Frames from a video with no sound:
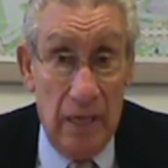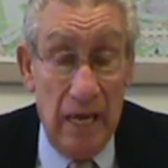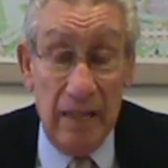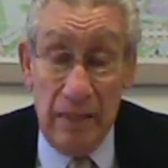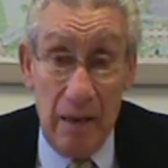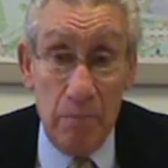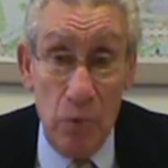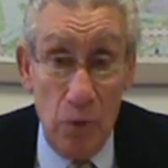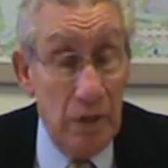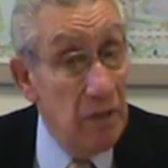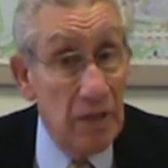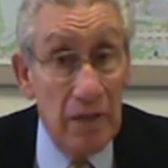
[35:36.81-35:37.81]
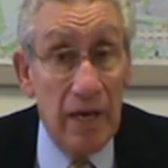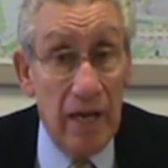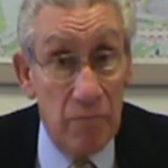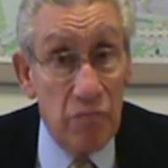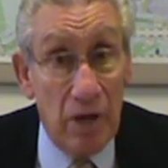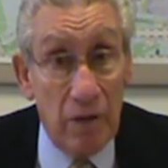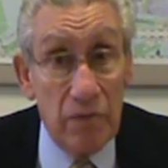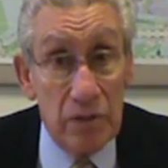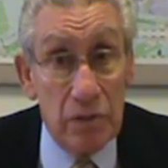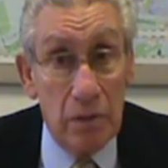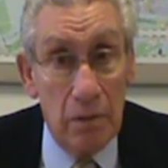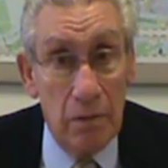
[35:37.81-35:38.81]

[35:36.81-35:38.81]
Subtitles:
and that morning did not have breakfast.